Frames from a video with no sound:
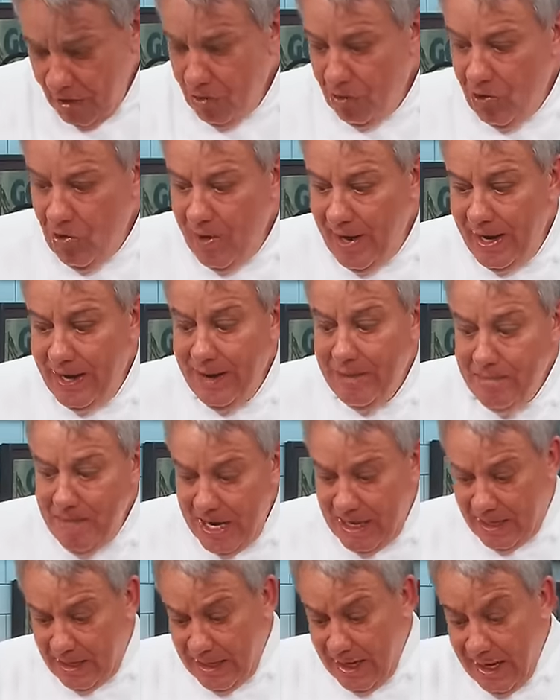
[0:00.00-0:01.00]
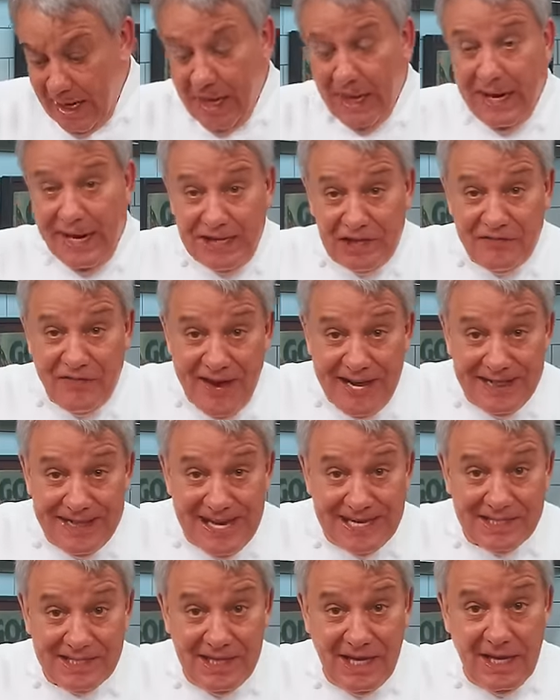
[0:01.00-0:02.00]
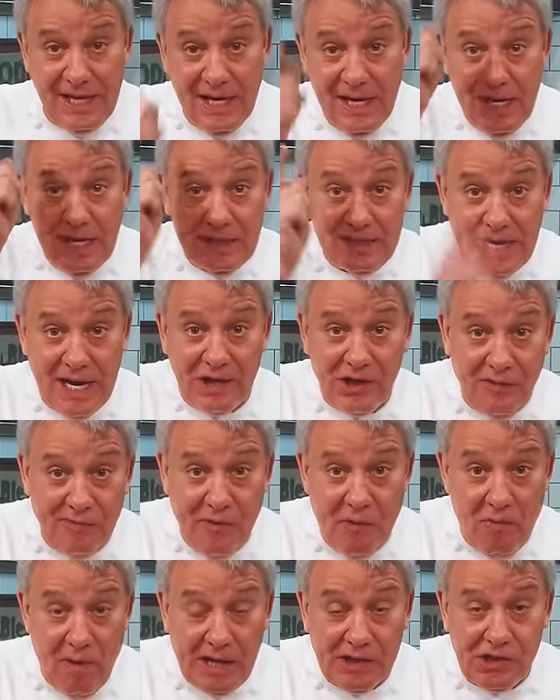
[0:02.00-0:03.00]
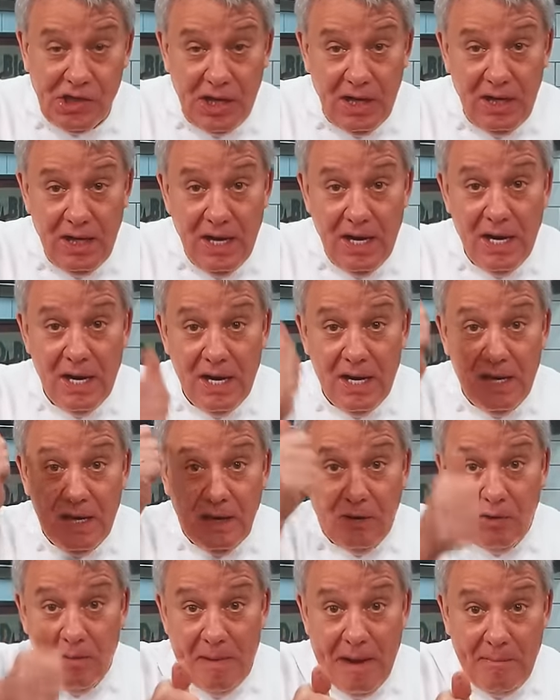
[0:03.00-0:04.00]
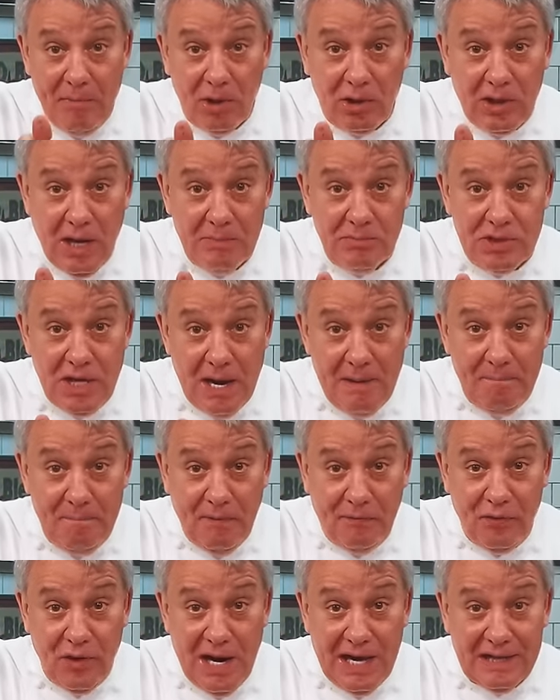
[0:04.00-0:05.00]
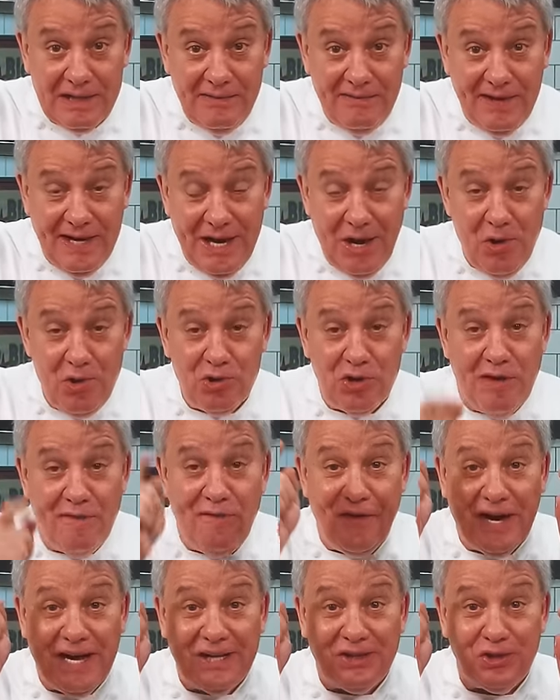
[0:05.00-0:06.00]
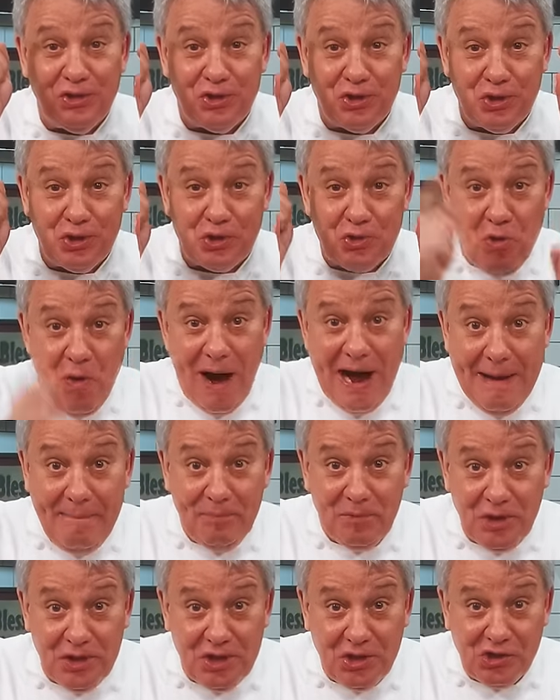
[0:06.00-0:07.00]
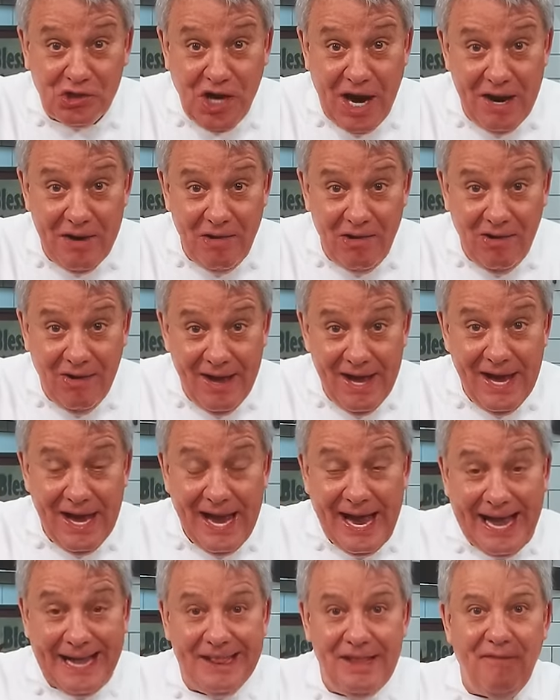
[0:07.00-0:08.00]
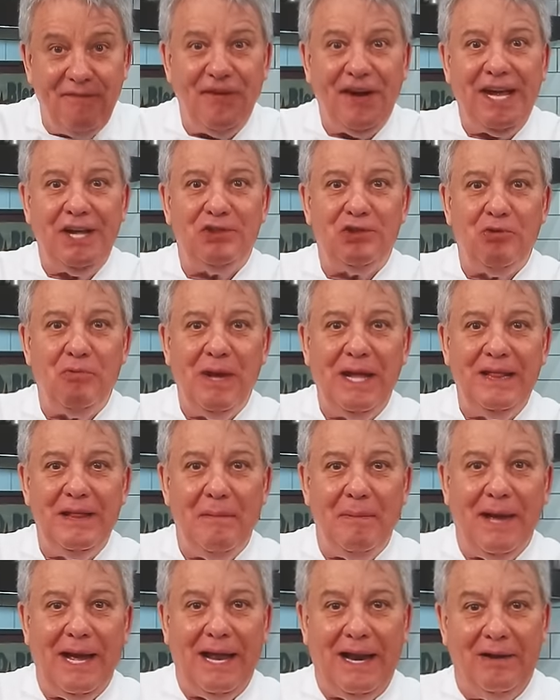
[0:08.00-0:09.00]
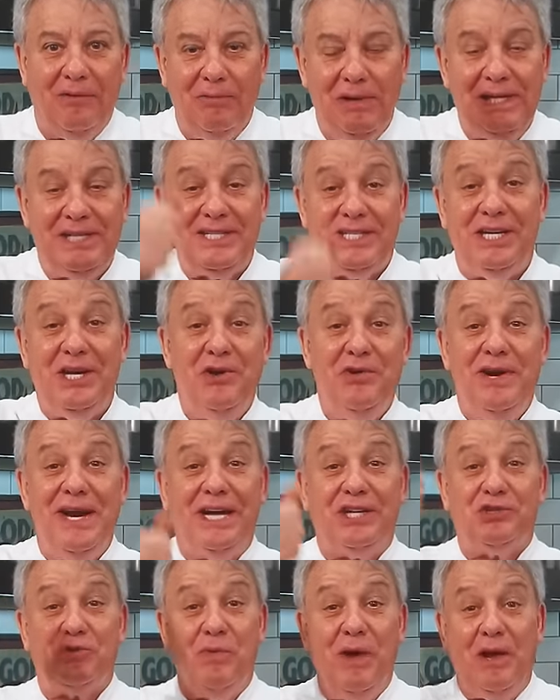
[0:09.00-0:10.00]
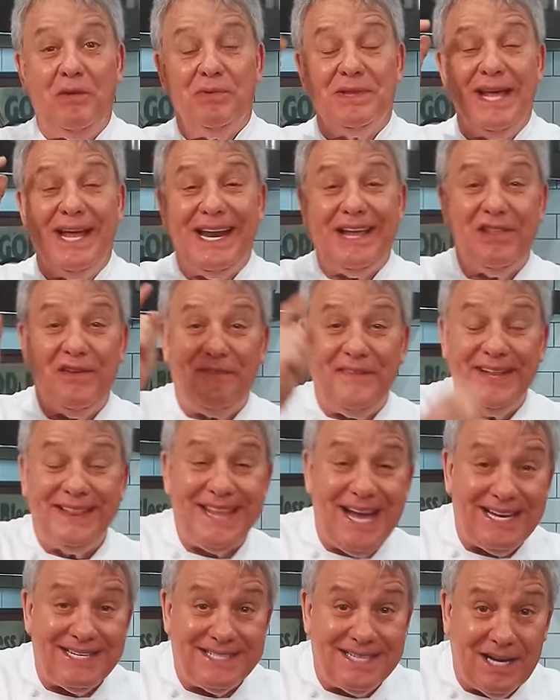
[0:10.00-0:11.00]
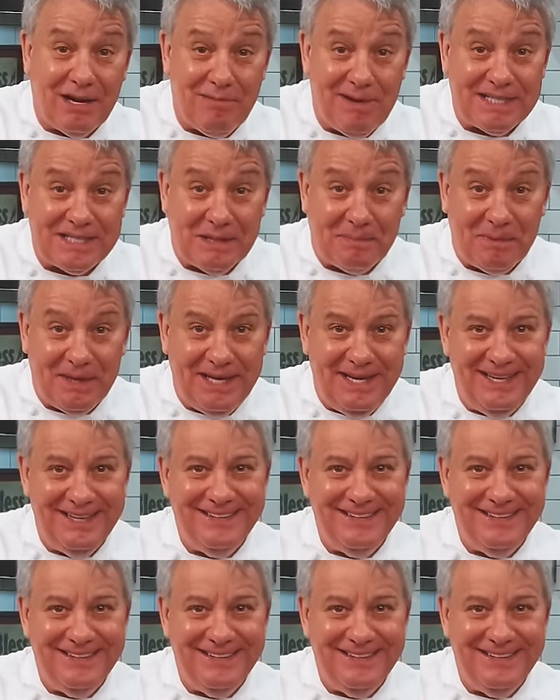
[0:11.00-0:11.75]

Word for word: Go ahead and make it. It's fantastic. Thank you for watching. Remember, thumbs up if you like the video. Don't forget to subscribe to the channel and don't forget to ring the bell. We'll see you next week with another fantastic recipe.